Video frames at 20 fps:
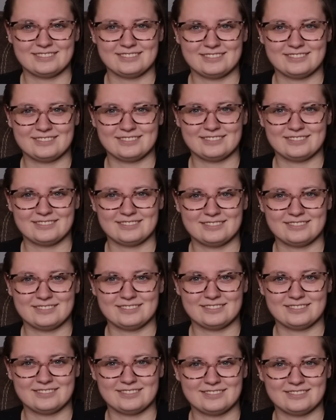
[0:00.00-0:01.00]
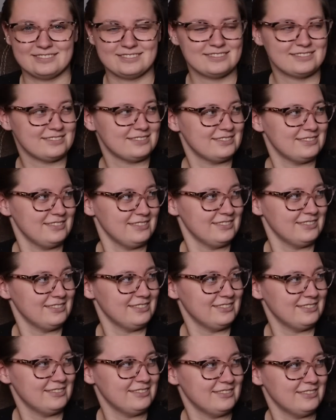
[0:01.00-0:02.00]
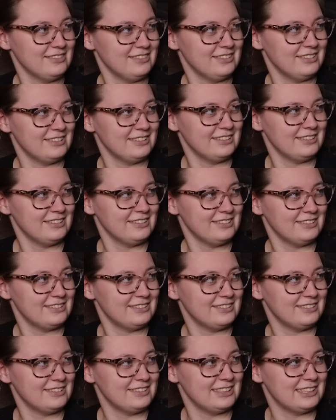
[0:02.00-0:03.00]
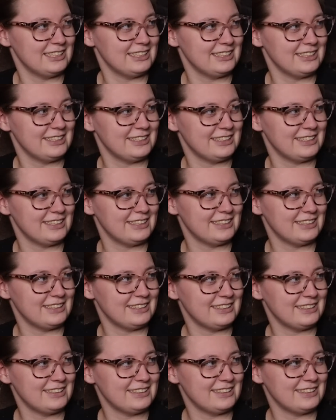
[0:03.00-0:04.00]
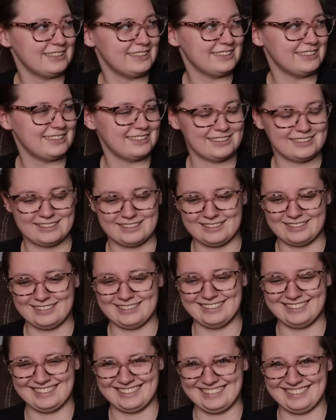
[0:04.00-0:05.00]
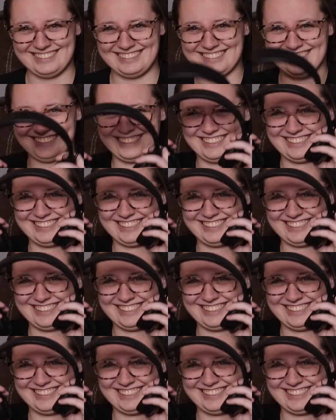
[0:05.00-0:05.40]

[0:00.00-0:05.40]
The person shown says nothing.